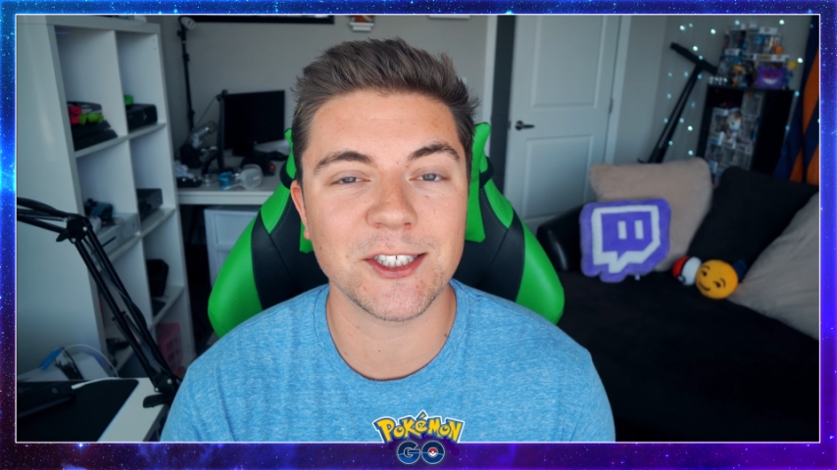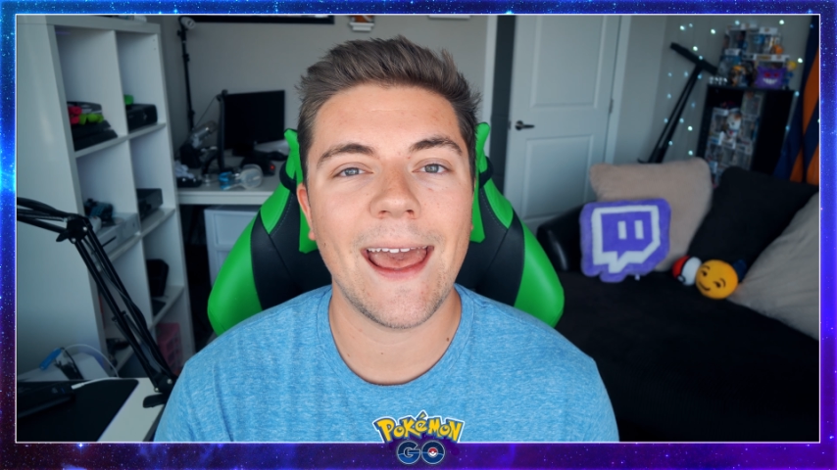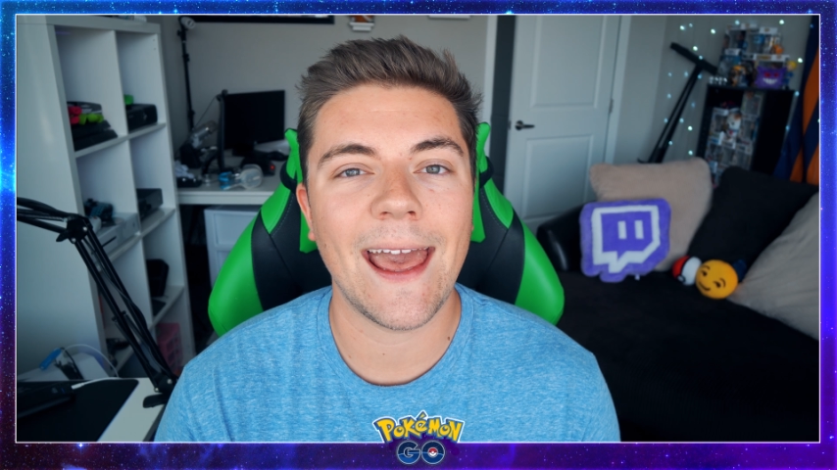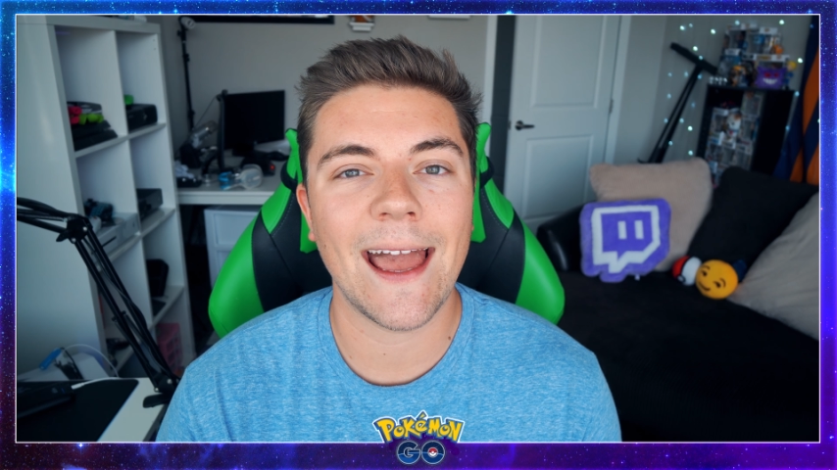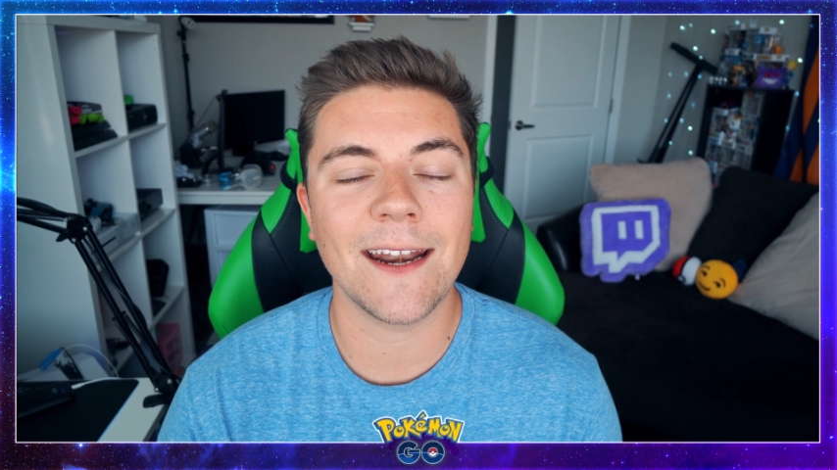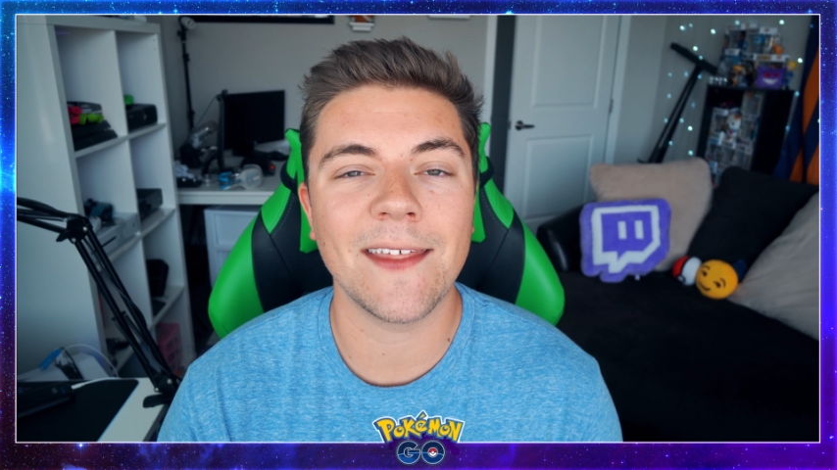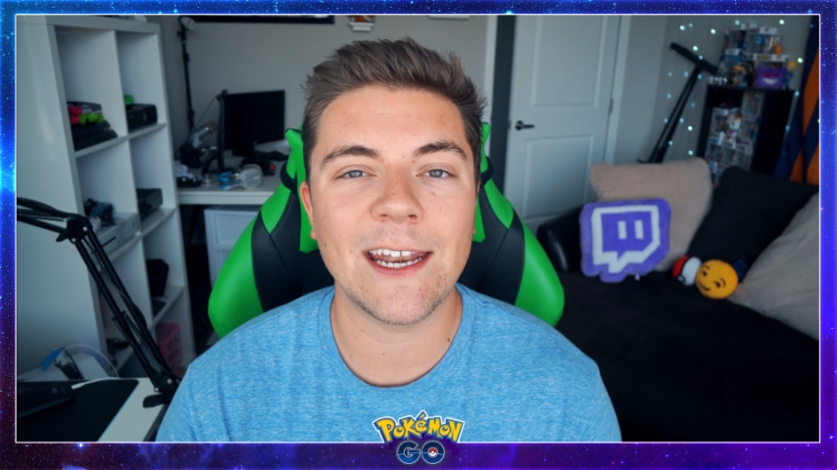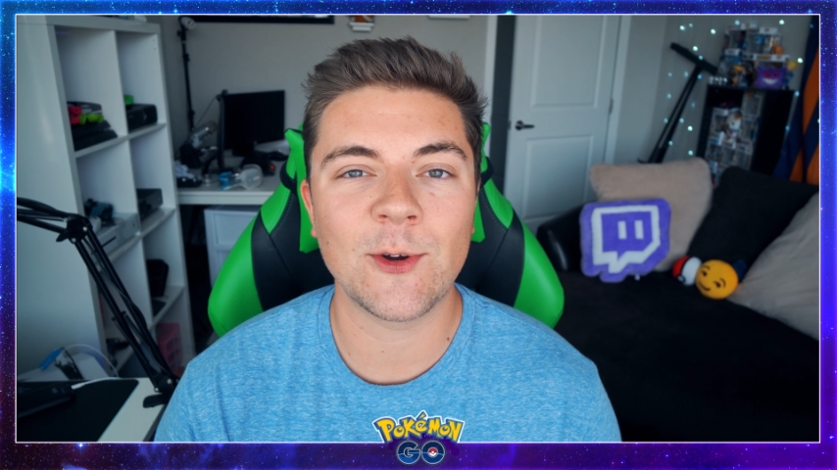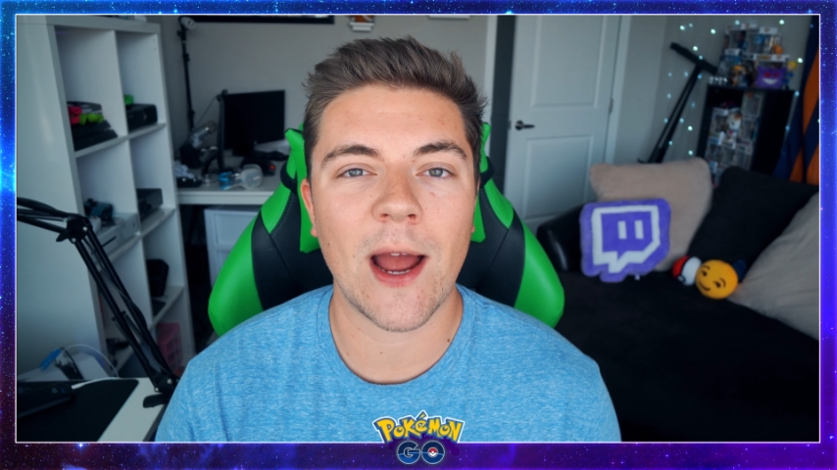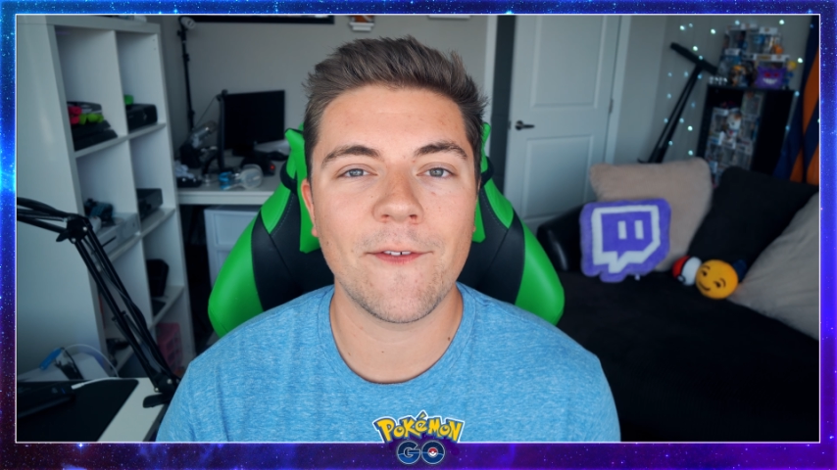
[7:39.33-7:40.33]
and
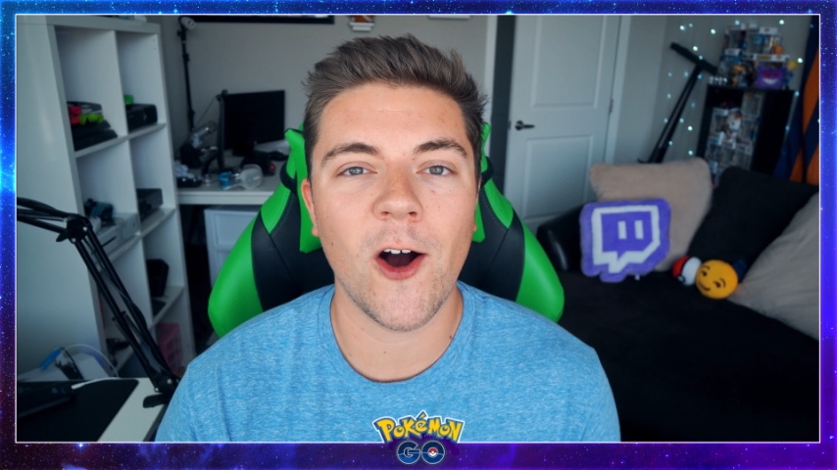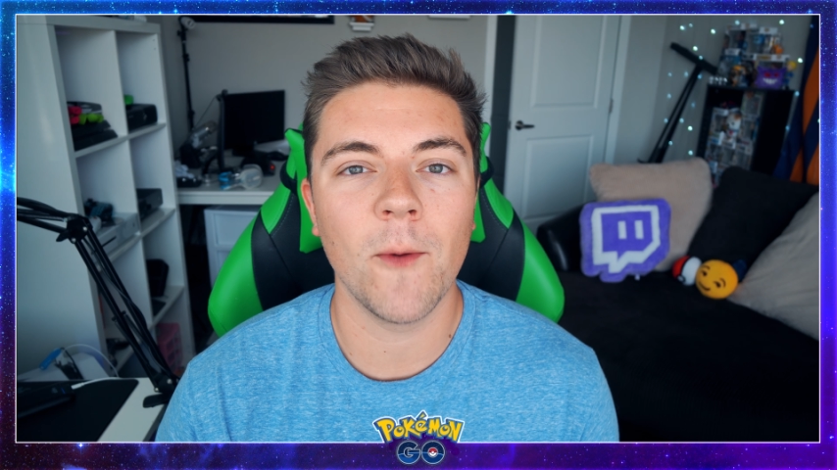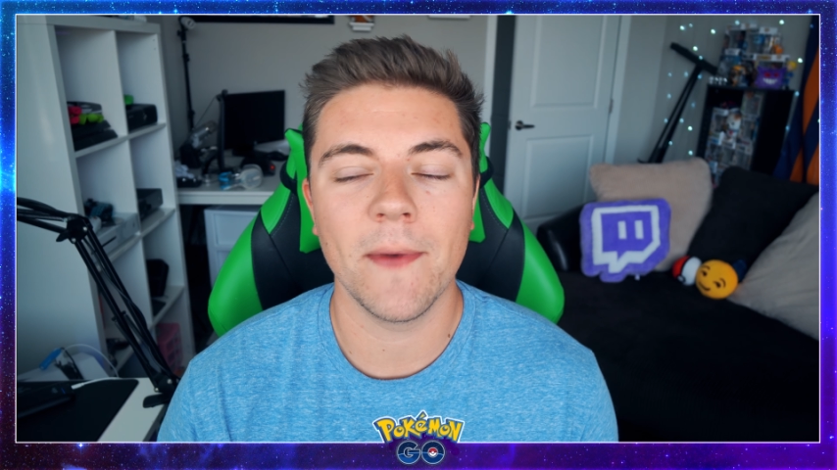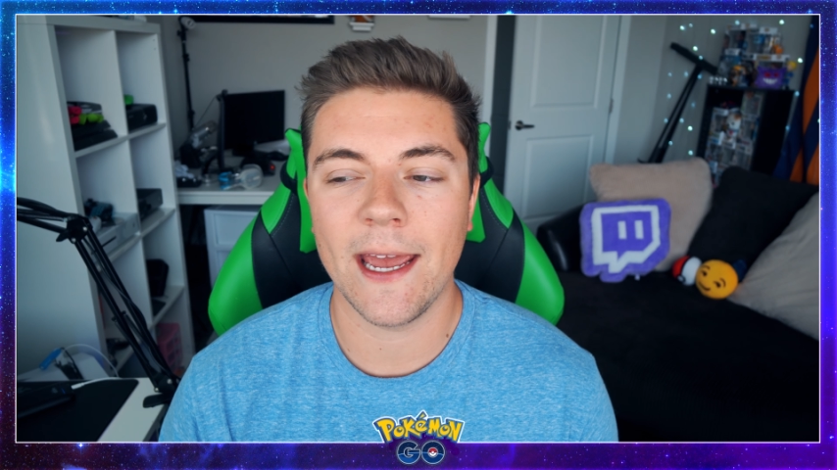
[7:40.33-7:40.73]
then drive home.